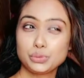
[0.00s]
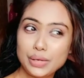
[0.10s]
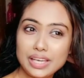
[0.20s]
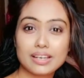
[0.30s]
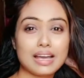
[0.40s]

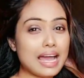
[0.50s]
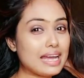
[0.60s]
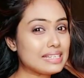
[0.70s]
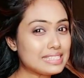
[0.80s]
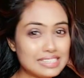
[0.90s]
quick
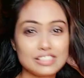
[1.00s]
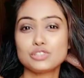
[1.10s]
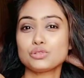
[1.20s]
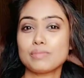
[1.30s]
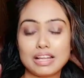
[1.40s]
and
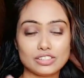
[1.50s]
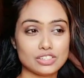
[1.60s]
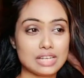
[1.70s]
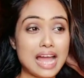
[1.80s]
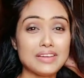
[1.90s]
easy to
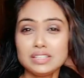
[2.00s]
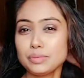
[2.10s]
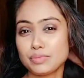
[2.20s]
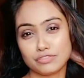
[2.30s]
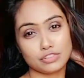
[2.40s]
manage. I
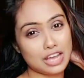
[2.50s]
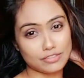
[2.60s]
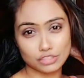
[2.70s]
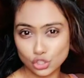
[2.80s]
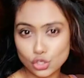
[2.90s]
really prefer
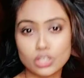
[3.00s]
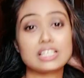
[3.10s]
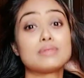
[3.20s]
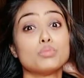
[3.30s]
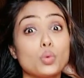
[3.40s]
having short
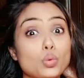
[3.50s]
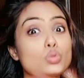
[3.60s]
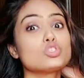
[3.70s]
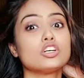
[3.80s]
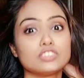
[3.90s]
hair
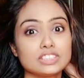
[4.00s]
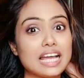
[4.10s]
most of the